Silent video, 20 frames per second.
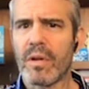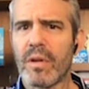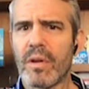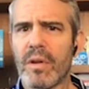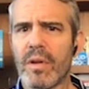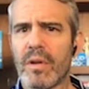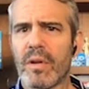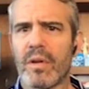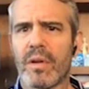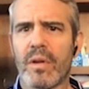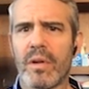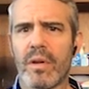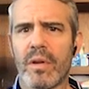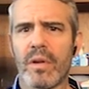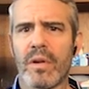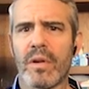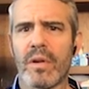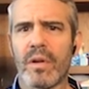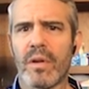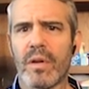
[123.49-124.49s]

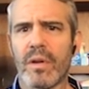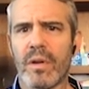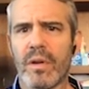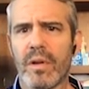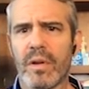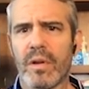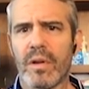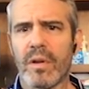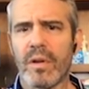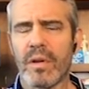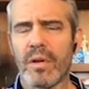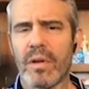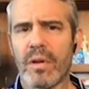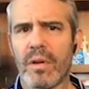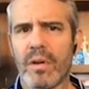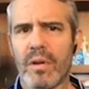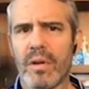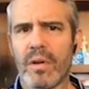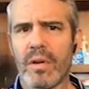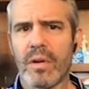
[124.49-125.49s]

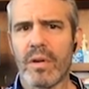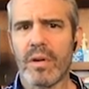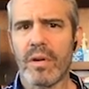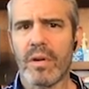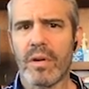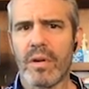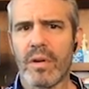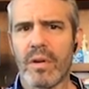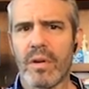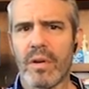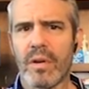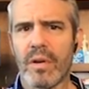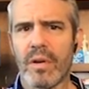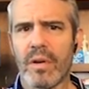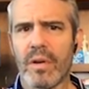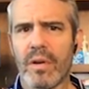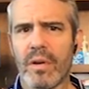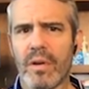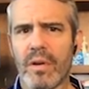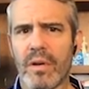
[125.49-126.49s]

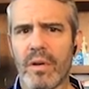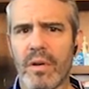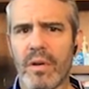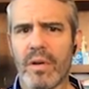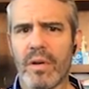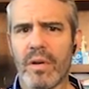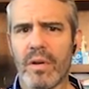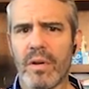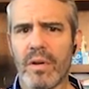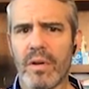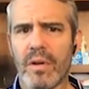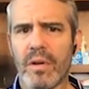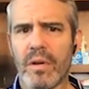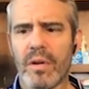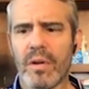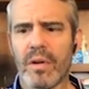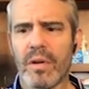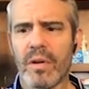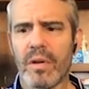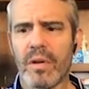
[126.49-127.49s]

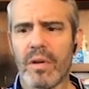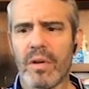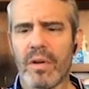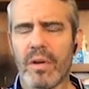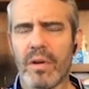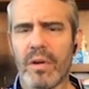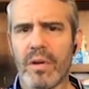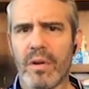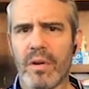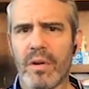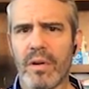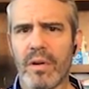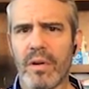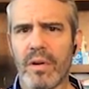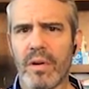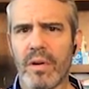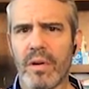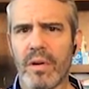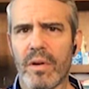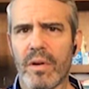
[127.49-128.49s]

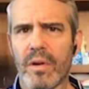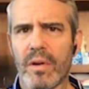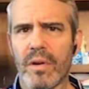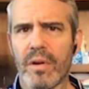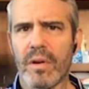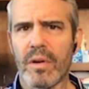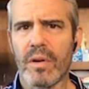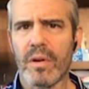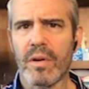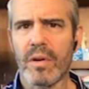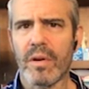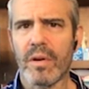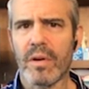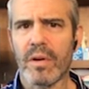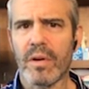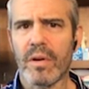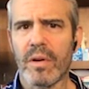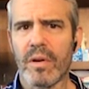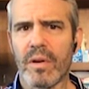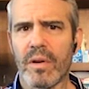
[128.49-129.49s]

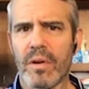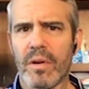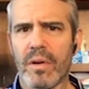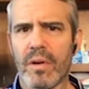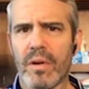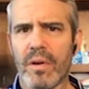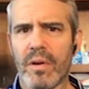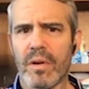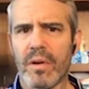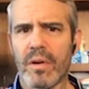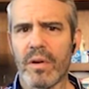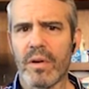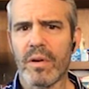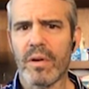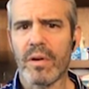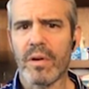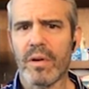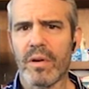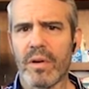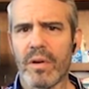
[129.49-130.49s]

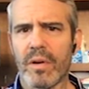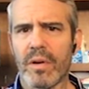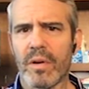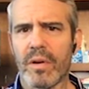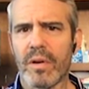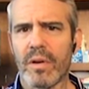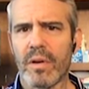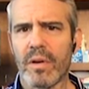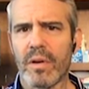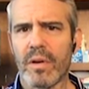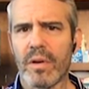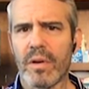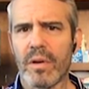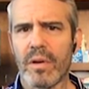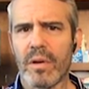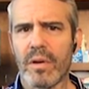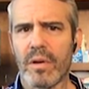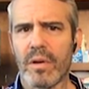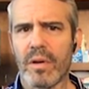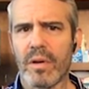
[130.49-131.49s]
The person shown says nothing.